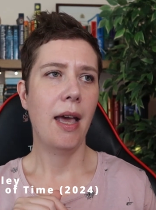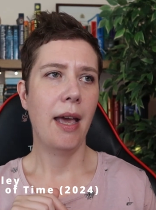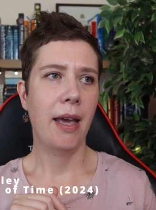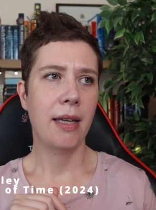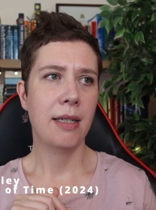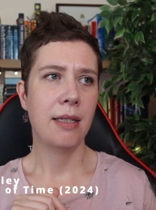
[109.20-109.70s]

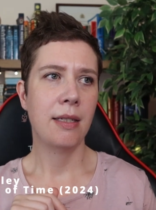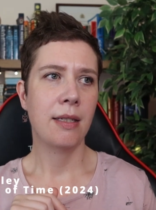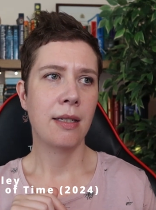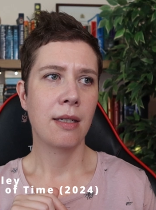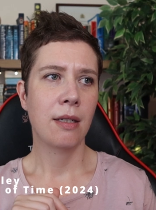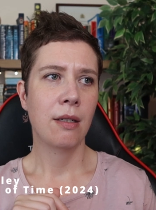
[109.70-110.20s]

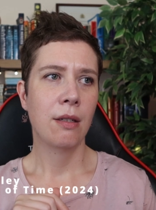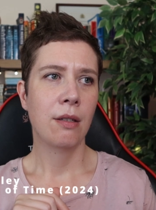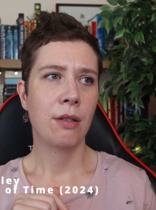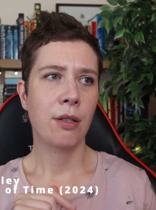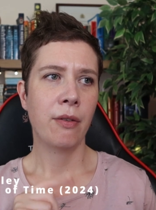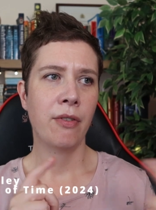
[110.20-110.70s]
And
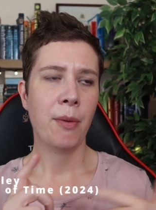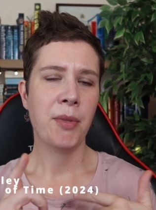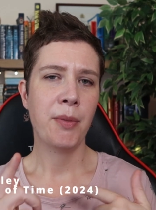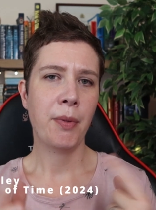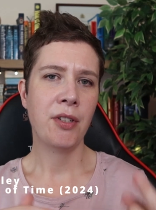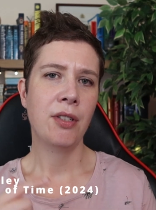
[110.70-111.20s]
so if I'm
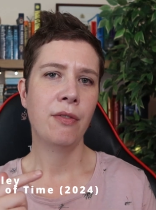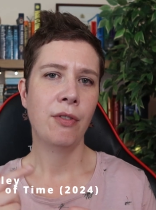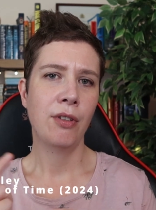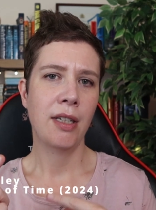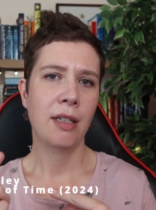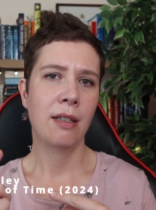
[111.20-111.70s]
supposed to
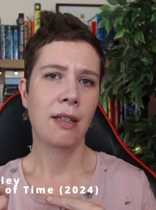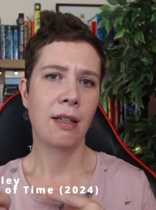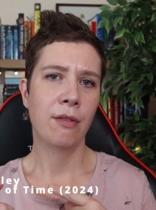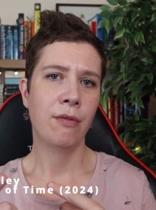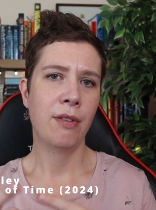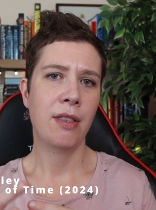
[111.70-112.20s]
fall in
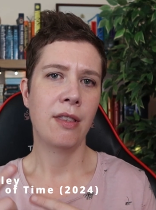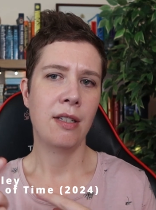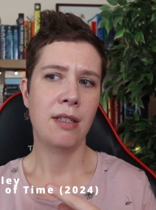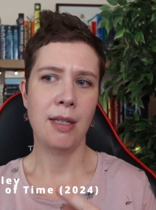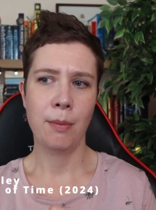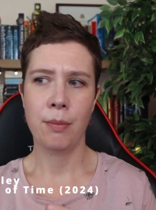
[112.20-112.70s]
love with the
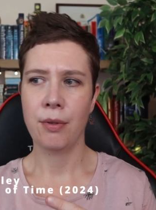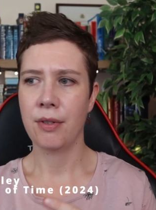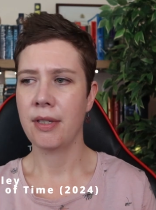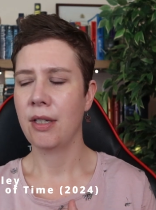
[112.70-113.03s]
dimples,